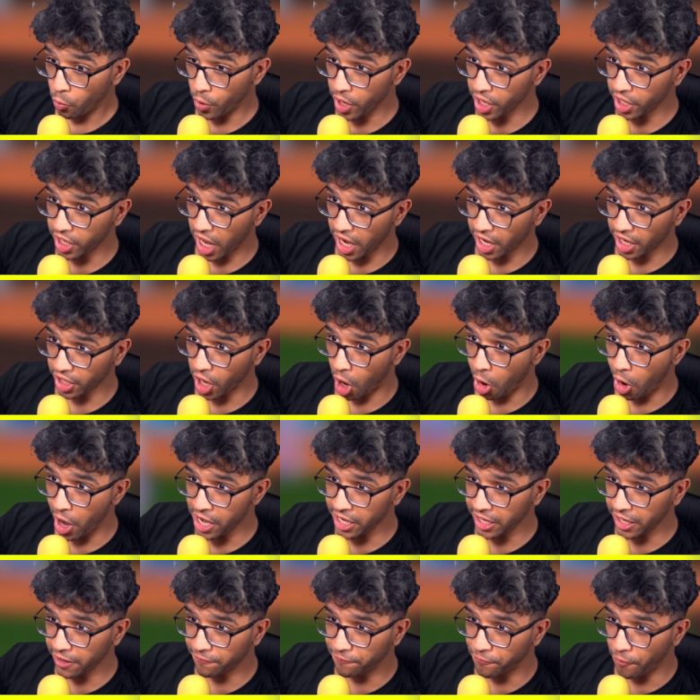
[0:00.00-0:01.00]
We gotta go
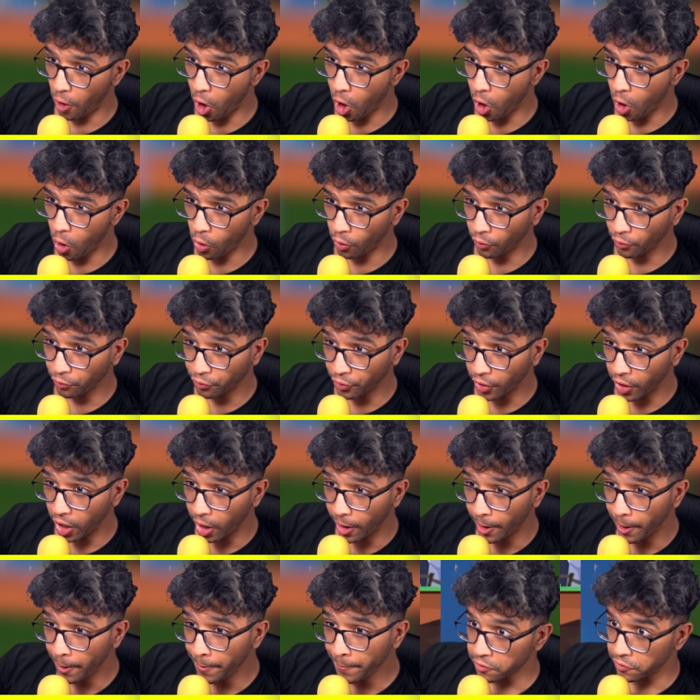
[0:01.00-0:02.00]
and
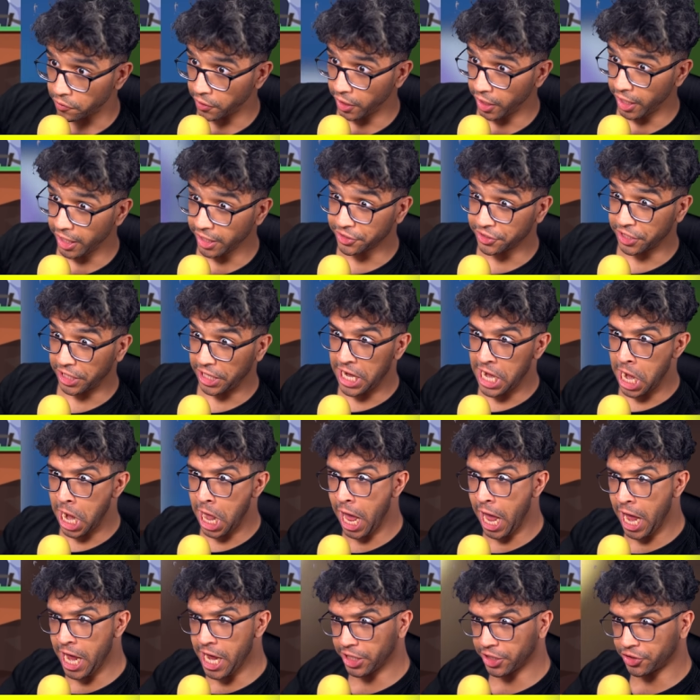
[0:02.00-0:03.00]
evolve this
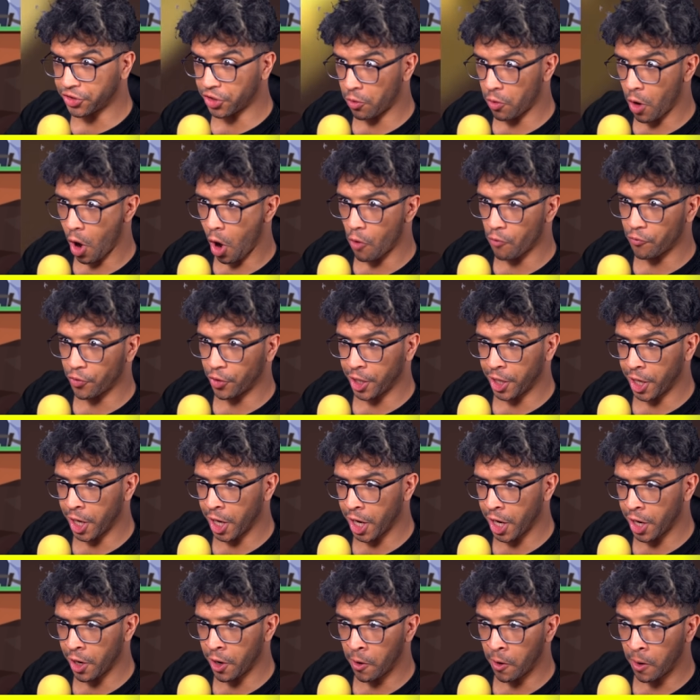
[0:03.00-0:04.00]
laser over
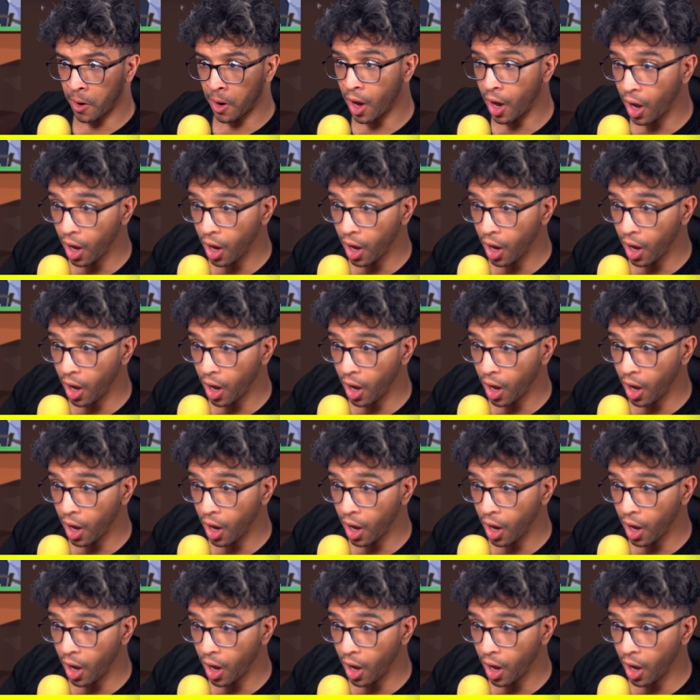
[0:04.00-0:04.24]
here.